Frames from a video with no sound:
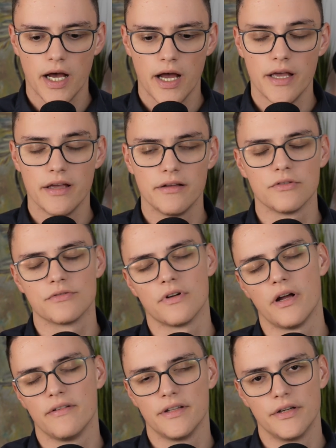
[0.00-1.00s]
I
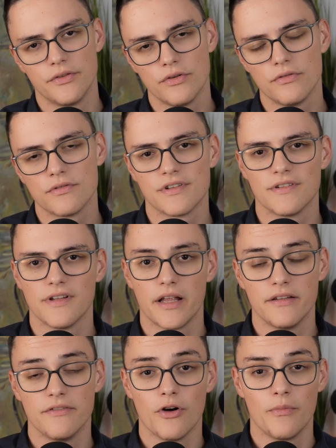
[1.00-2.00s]
also have other tools and
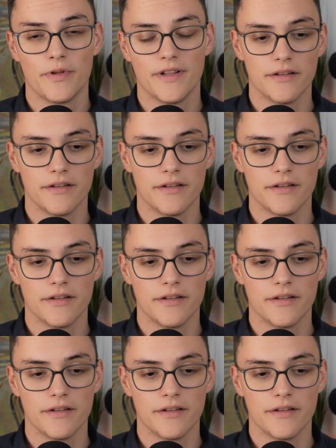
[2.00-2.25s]
I develop